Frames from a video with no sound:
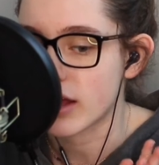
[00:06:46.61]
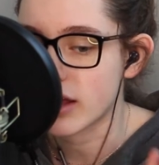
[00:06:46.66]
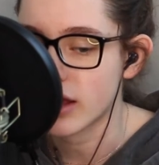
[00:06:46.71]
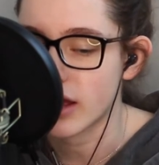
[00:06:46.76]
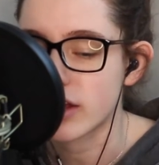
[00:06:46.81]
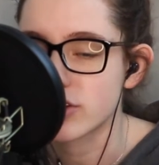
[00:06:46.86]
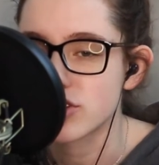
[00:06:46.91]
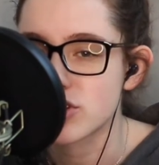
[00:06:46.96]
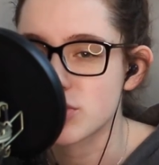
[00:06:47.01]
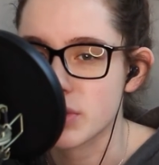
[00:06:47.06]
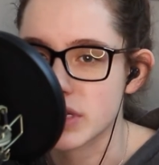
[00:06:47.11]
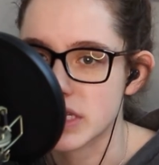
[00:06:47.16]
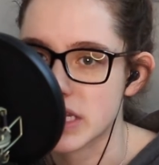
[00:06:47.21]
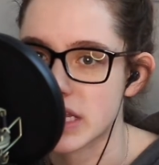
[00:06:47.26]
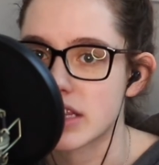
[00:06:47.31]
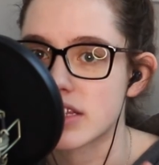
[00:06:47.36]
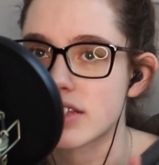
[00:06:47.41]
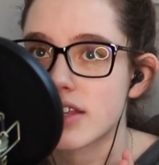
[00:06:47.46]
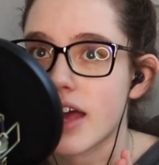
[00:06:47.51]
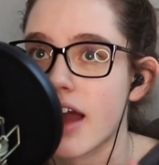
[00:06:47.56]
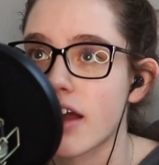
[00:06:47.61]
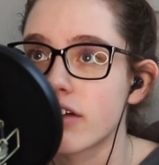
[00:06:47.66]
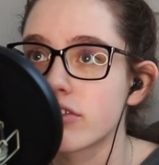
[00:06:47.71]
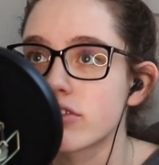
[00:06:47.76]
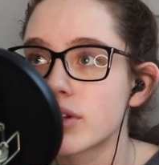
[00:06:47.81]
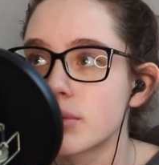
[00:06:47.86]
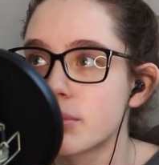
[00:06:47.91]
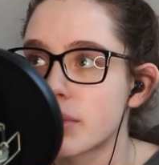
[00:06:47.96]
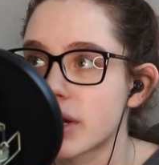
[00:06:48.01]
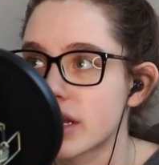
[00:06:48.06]
I just want to say this,
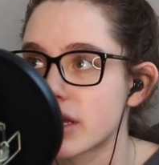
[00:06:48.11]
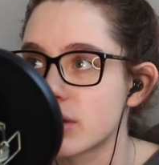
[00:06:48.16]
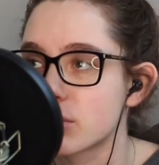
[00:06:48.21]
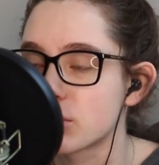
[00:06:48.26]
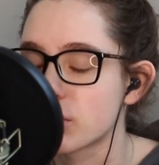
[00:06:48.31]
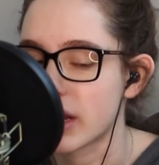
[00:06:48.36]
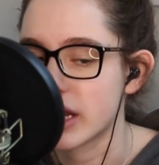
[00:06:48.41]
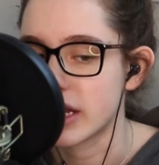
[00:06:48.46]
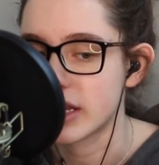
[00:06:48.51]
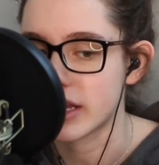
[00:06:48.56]
everybody right